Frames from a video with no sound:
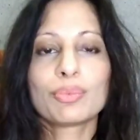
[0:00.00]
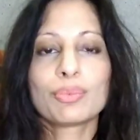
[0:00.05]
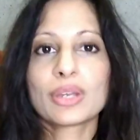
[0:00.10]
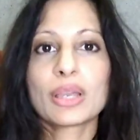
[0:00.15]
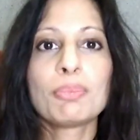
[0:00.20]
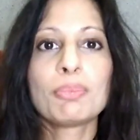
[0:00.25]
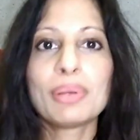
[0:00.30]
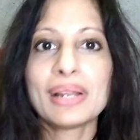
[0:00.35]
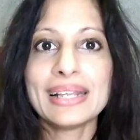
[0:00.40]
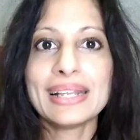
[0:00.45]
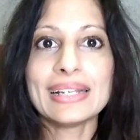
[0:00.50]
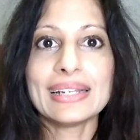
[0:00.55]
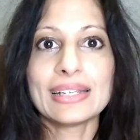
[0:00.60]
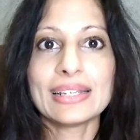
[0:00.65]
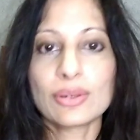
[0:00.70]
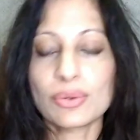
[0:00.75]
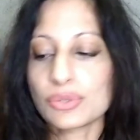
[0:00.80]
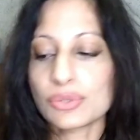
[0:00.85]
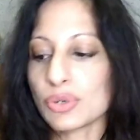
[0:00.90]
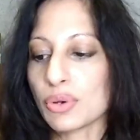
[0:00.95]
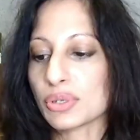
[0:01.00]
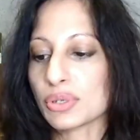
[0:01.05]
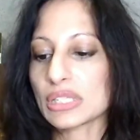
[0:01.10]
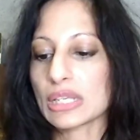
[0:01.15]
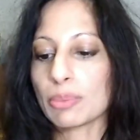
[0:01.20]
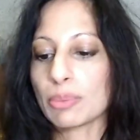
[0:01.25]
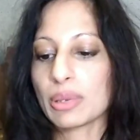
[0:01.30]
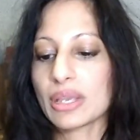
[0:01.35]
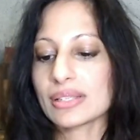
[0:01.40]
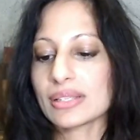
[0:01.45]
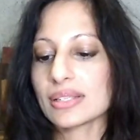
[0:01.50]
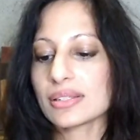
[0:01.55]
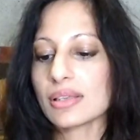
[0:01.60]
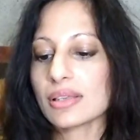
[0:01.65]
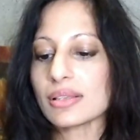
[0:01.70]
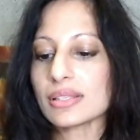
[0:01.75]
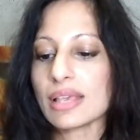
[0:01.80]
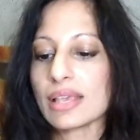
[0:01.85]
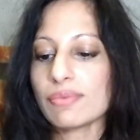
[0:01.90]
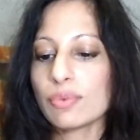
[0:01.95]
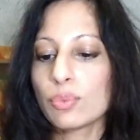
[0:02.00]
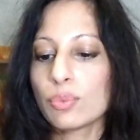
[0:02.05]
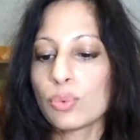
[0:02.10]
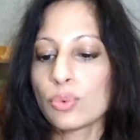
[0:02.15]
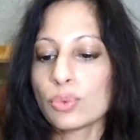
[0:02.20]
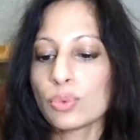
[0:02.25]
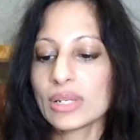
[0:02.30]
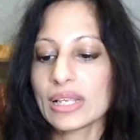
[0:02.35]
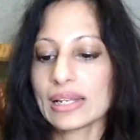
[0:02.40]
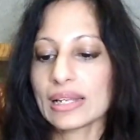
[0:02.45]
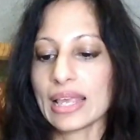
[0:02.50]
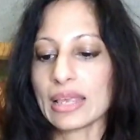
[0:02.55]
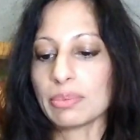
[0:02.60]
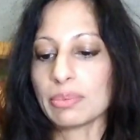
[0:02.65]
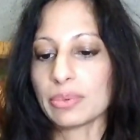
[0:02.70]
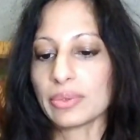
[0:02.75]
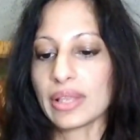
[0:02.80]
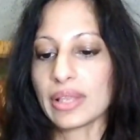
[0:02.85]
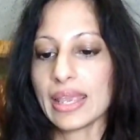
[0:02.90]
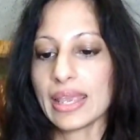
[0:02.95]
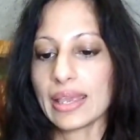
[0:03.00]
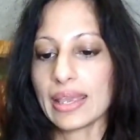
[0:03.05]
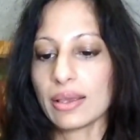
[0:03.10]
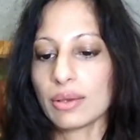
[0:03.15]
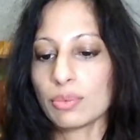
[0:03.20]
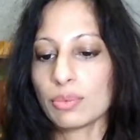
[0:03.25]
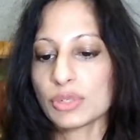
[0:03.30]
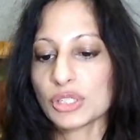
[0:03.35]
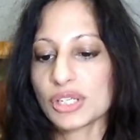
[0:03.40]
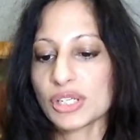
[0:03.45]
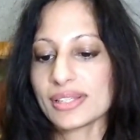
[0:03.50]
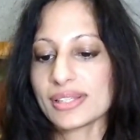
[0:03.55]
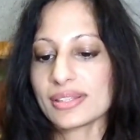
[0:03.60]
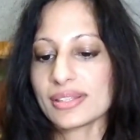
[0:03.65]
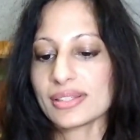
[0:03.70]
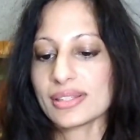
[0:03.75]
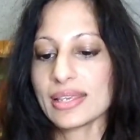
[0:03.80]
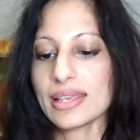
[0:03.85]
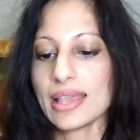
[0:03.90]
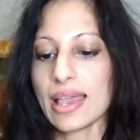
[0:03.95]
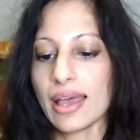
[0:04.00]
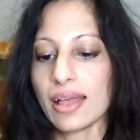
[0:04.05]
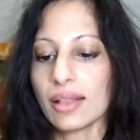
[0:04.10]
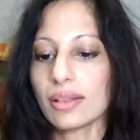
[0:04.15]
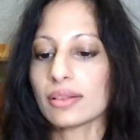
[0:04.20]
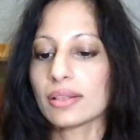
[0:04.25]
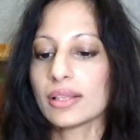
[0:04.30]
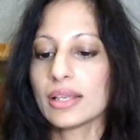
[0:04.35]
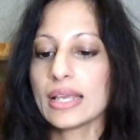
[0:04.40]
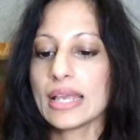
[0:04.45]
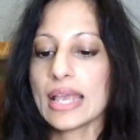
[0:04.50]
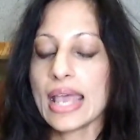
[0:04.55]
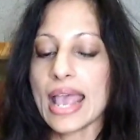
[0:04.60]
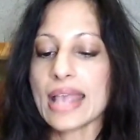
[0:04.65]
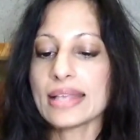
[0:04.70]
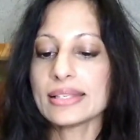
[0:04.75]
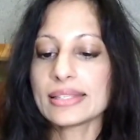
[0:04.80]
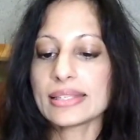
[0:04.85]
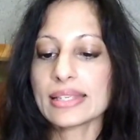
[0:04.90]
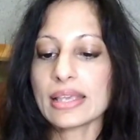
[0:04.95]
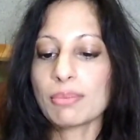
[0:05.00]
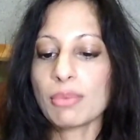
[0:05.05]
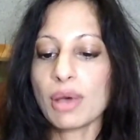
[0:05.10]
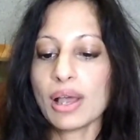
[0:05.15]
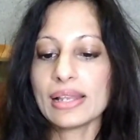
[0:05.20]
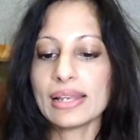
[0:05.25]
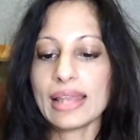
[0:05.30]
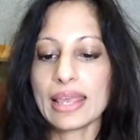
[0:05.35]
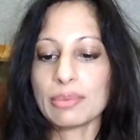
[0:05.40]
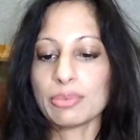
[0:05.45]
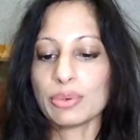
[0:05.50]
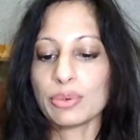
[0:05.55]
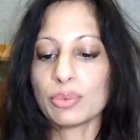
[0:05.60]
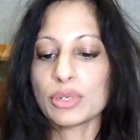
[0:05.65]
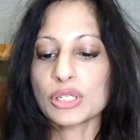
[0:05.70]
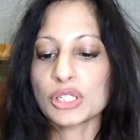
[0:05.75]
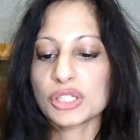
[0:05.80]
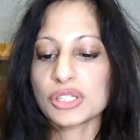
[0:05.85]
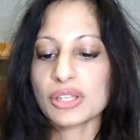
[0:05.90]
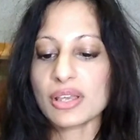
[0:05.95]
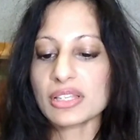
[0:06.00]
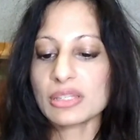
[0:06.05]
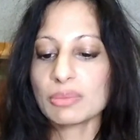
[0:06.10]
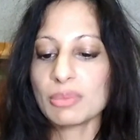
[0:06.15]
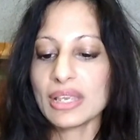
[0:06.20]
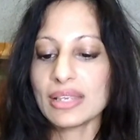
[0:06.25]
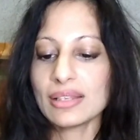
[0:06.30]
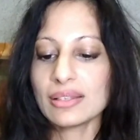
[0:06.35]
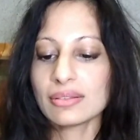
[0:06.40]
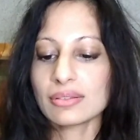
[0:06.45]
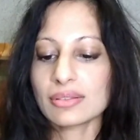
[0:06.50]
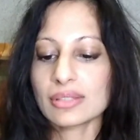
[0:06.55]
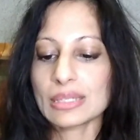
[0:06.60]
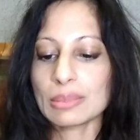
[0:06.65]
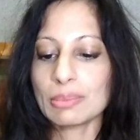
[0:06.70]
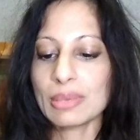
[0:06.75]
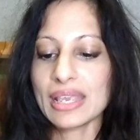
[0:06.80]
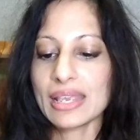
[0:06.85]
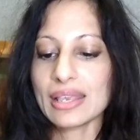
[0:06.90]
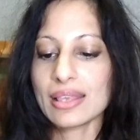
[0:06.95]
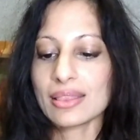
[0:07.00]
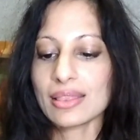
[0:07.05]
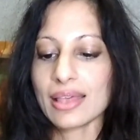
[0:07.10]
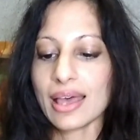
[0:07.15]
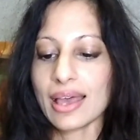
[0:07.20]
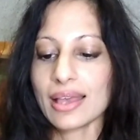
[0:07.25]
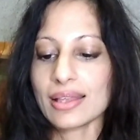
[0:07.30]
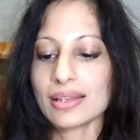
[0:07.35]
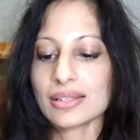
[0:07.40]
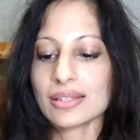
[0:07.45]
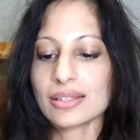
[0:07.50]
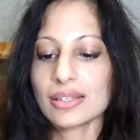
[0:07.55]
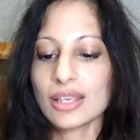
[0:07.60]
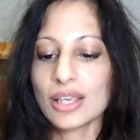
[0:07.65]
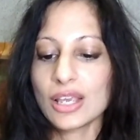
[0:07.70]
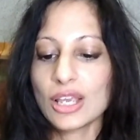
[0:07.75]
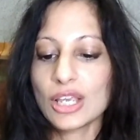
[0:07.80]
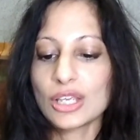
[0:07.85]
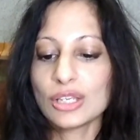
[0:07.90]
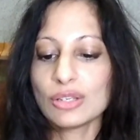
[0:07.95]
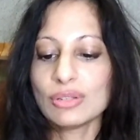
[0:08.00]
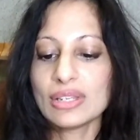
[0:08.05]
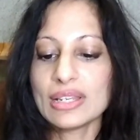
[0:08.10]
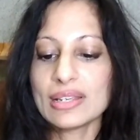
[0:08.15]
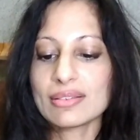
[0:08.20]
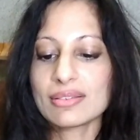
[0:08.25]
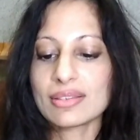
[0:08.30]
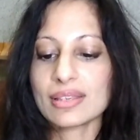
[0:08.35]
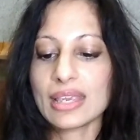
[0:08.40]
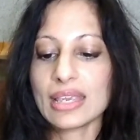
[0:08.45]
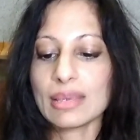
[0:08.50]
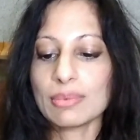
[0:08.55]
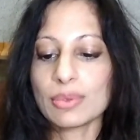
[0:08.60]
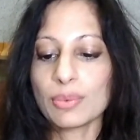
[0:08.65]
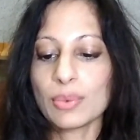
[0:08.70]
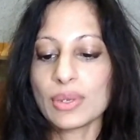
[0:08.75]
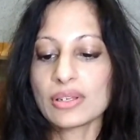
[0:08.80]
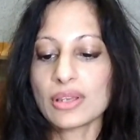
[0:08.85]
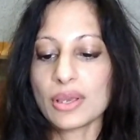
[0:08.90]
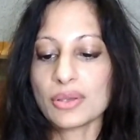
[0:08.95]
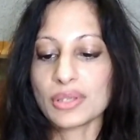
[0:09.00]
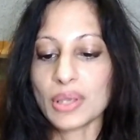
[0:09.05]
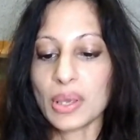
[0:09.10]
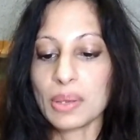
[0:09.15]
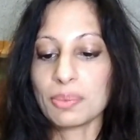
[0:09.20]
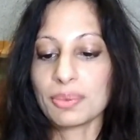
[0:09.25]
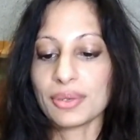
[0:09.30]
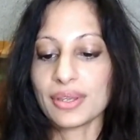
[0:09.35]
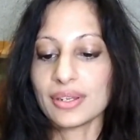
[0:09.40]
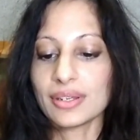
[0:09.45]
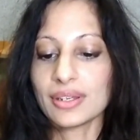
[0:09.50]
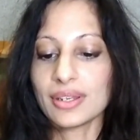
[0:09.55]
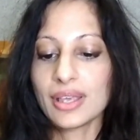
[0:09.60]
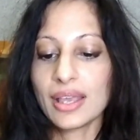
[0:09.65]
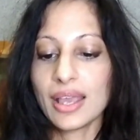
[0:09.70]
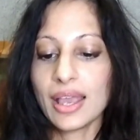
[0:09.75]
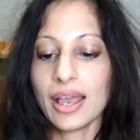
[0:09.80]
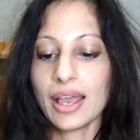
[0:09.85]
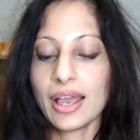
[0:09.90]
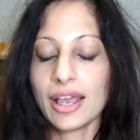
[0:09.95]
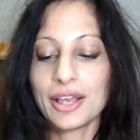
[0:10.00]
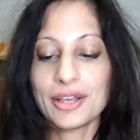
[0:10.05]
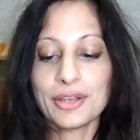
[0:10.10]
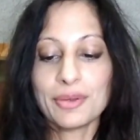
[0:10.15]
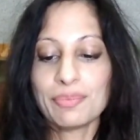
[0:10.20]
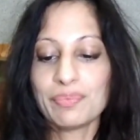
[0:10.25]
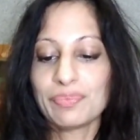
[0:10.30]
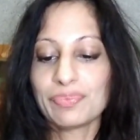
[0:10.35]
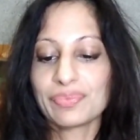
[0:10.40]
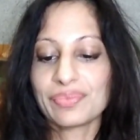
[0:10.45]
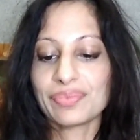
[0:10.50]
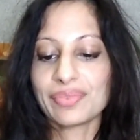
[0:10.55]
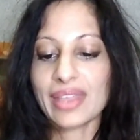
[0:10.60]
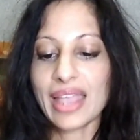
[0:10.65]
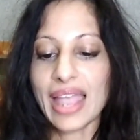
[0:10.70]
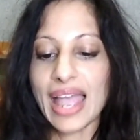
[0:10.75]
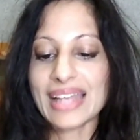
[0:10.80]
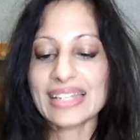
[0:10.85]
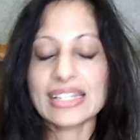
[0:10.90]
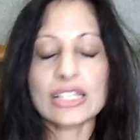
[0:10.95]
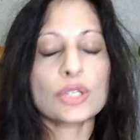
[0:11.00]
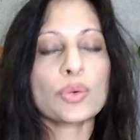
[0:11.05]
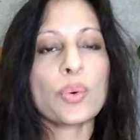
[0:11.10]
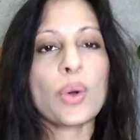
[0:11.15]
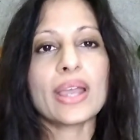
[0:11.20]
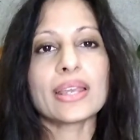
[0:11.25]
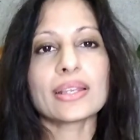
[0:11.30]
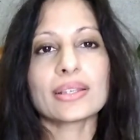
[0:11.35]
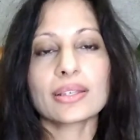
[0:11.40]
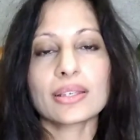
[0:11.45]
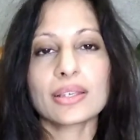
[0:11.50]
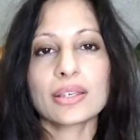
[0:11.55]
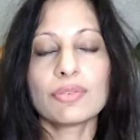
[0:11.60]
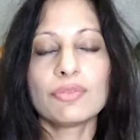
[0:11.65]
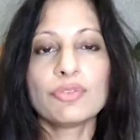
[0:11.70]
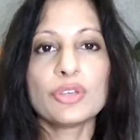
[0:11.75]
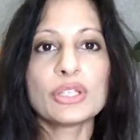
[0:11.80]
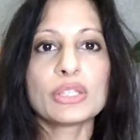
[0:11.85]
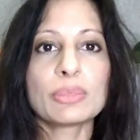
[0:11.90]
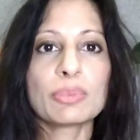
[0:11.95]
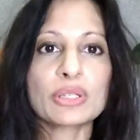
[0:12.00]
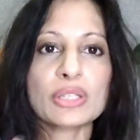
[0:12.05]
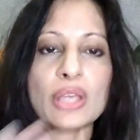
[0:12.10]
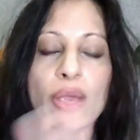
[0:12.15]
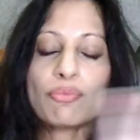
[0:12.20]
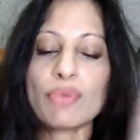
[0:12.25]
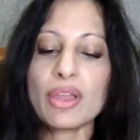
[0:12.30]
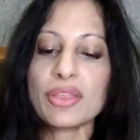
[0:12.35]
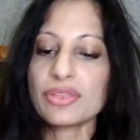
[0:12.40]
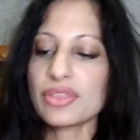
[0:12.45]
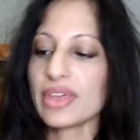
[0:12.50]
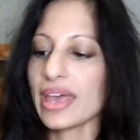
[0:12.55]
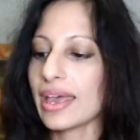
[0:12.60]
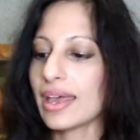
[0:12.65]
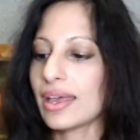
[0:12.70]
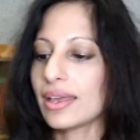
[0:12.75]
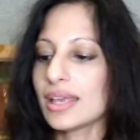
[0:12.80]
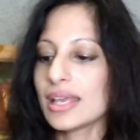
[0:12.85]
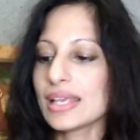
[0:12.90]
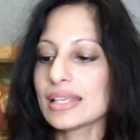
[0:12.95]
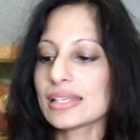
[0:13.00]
completely non-toxic because it does have a warning label here, which is a CL ACMI label, which does mean to me that you need to keep the windows open. Um, and it's quite confusing because I read their